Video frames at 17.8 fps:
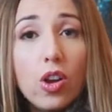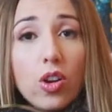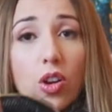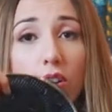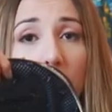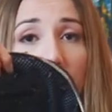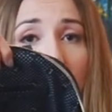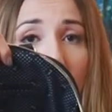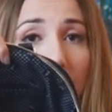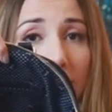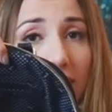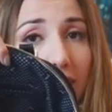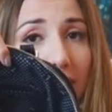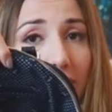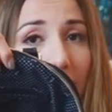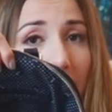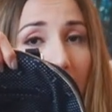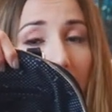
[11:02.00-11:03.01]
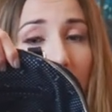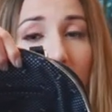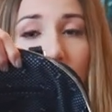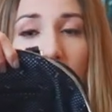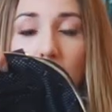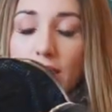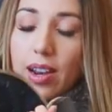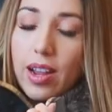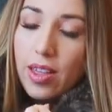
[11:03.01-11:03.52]
logo on the inside,
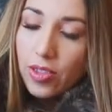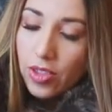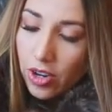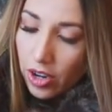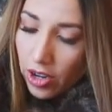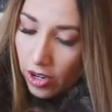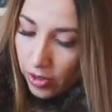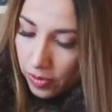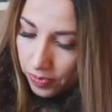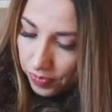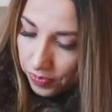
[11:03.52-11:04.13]
leather.